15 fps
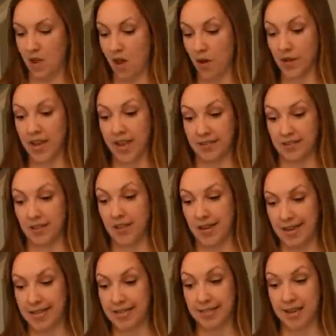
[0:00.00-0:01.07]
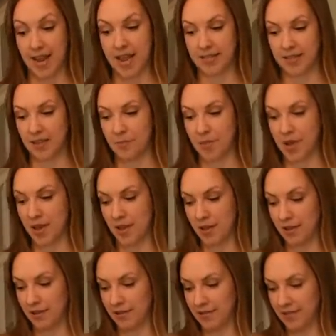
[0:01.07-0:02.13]
Oh, yes, it is nice and big.
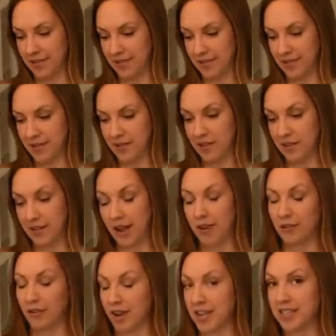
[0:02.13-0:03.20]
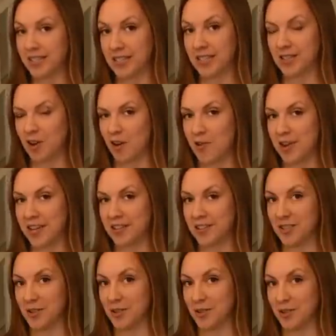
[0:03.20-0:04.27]
Now, Grace is going
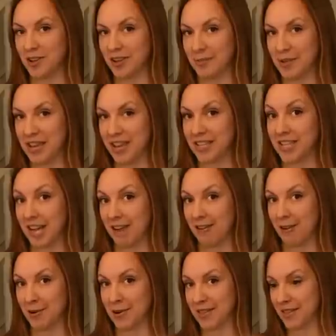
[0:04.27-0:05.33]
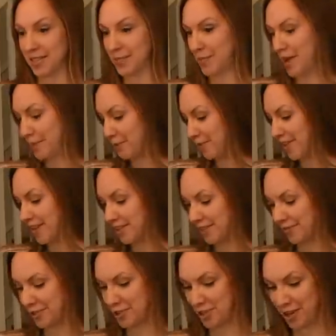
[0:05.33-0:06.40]
to be a terror with this paper, that's
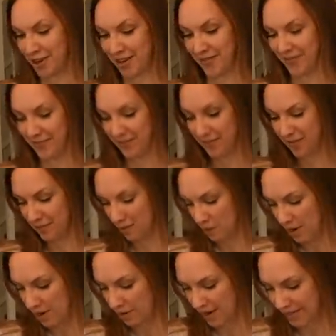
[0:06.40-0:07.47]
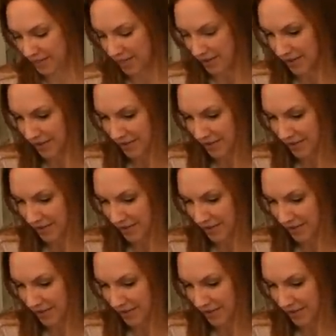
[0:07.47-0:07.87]
for sure. Go on, Gracie.